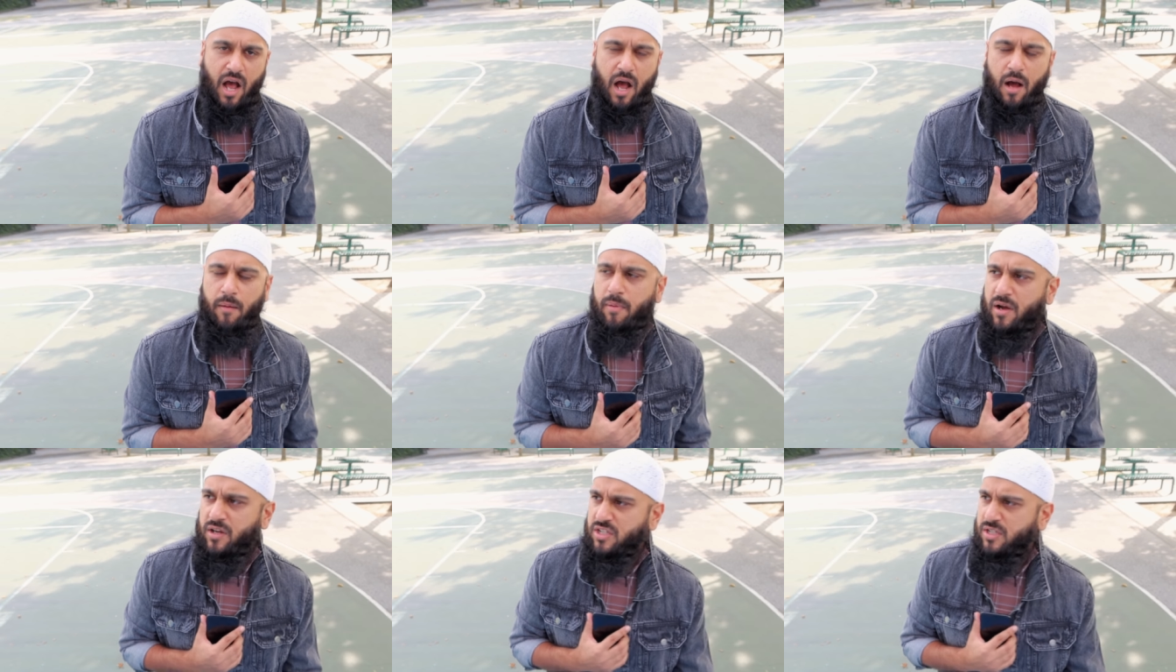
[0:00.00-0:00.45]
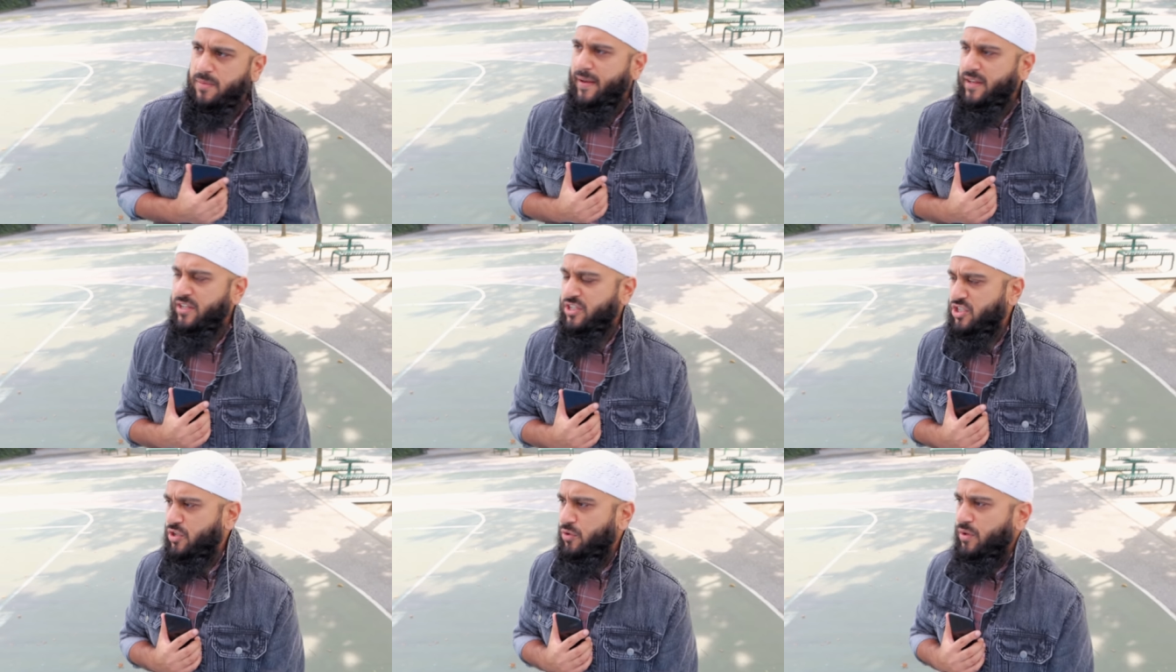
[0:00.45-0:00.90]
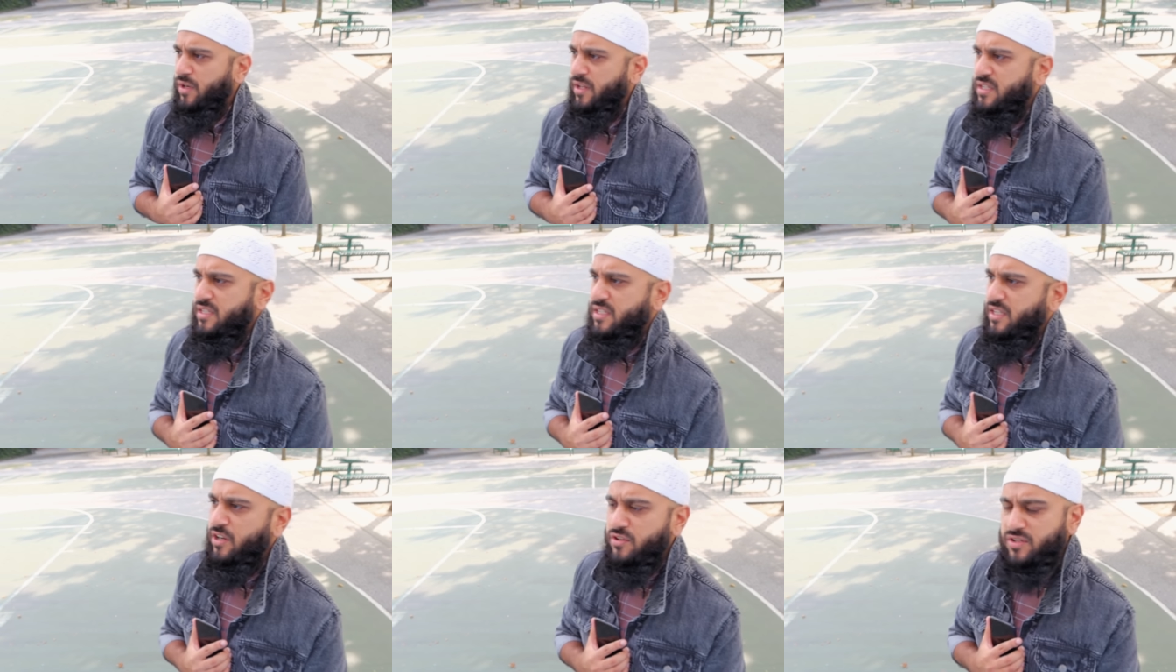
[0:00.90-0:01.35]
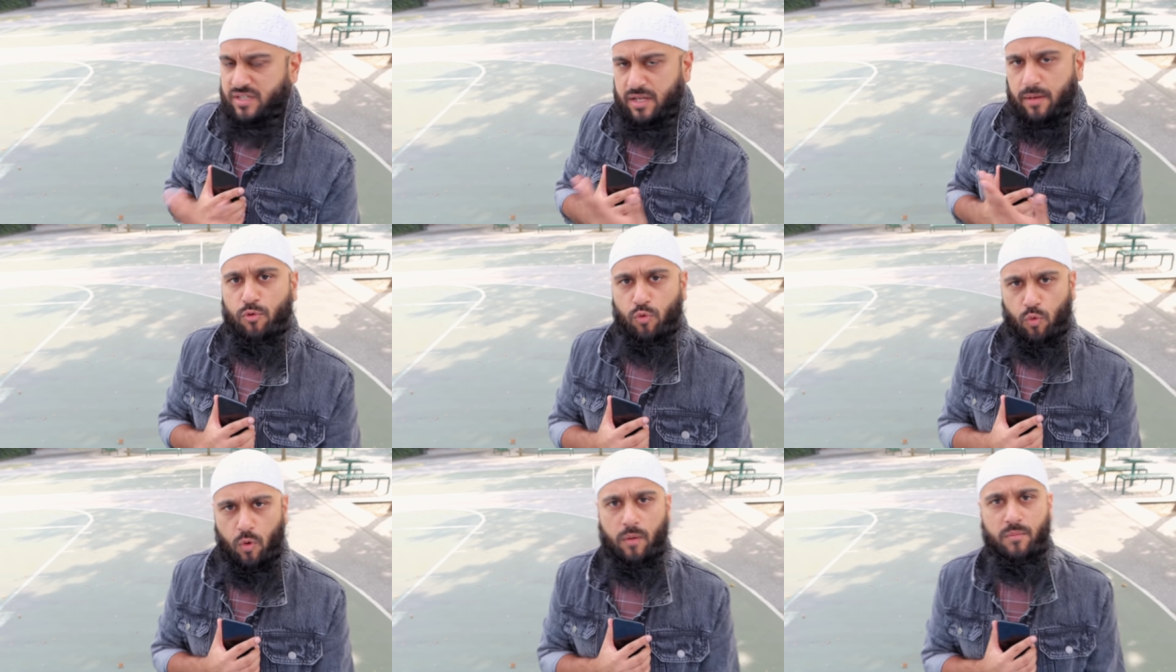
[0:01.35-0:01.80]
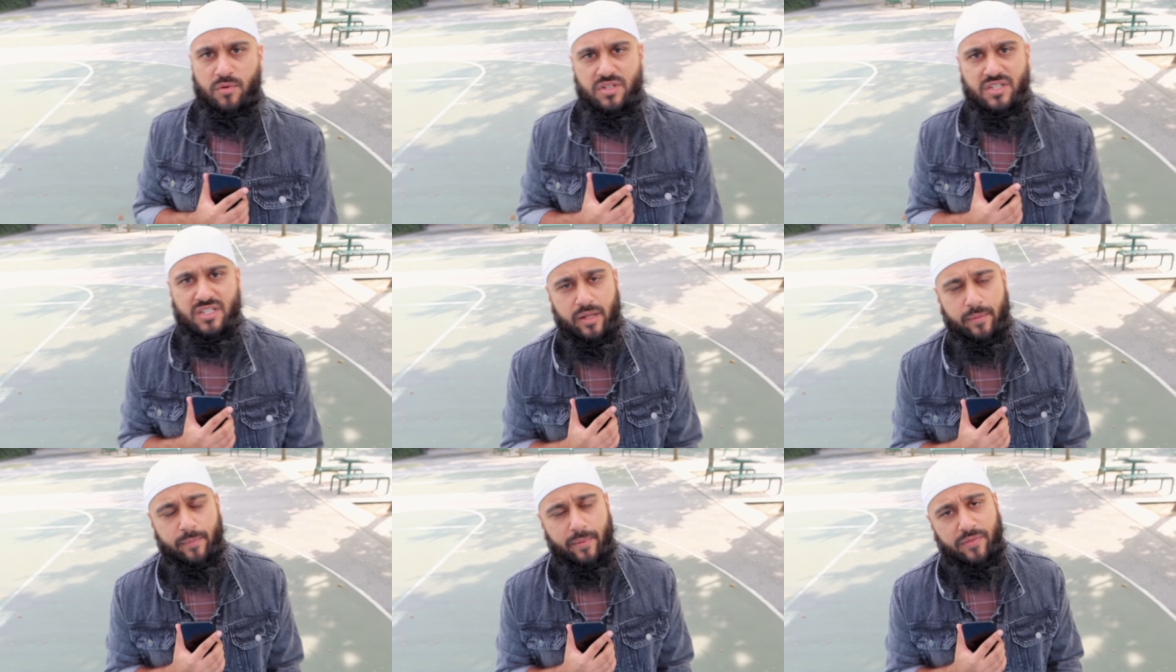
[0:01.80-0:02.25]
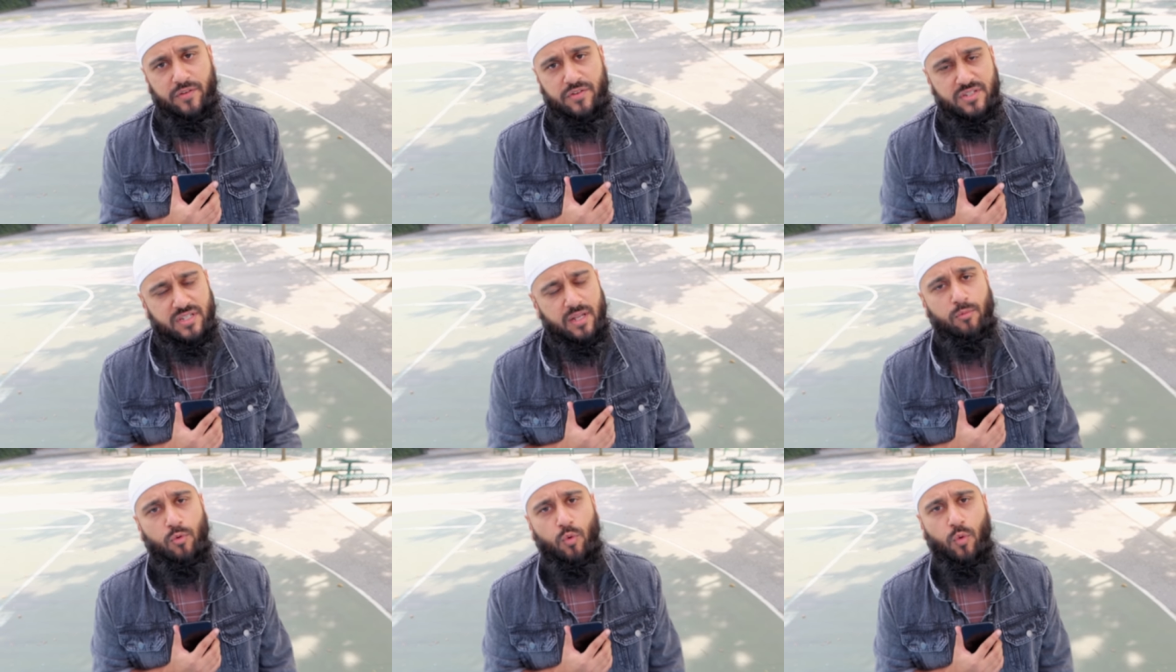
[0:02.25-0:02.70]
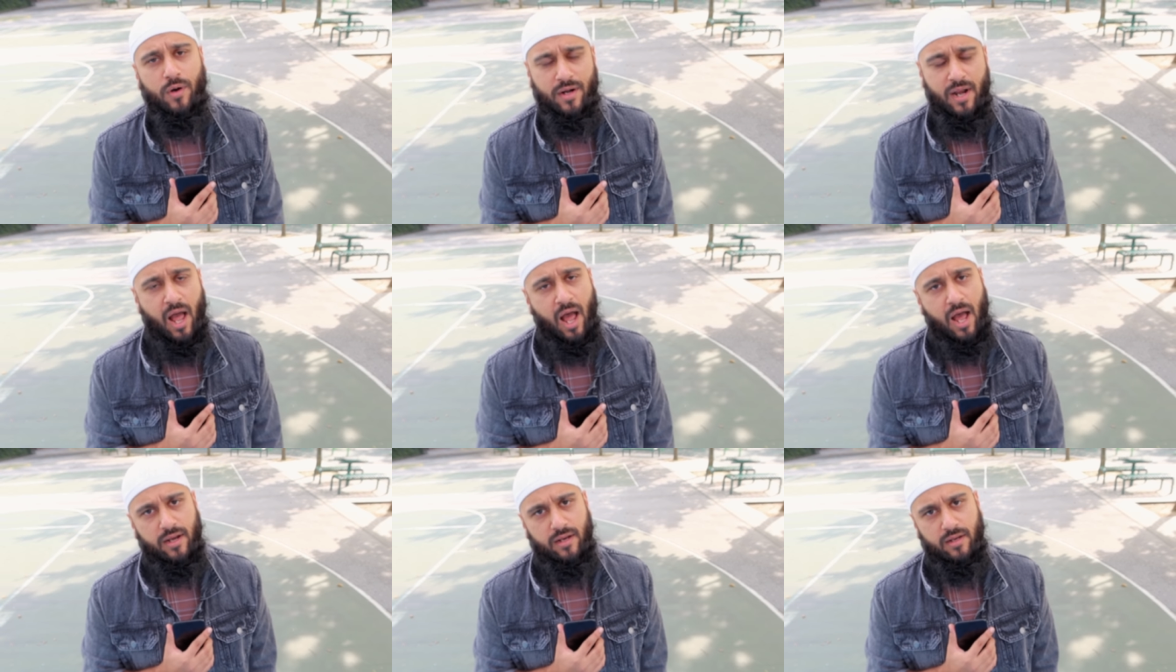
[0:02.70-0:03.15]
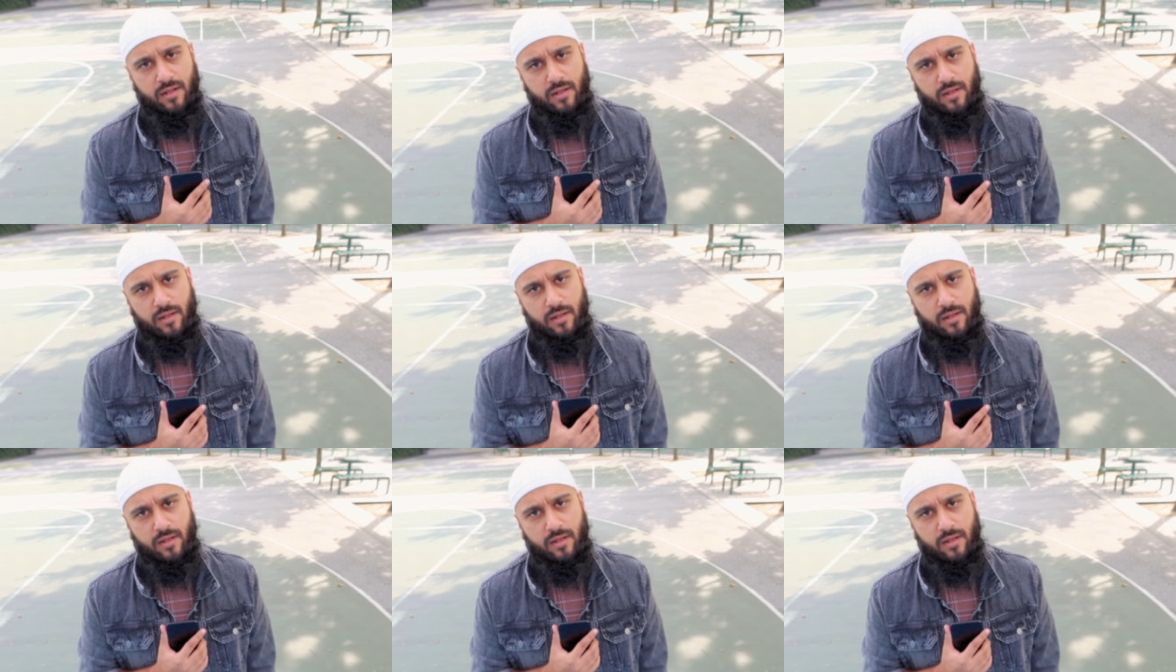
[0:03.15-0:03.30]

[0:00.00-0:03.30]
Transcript: Amongst my students, there's some who are Muslim and there's some who are not.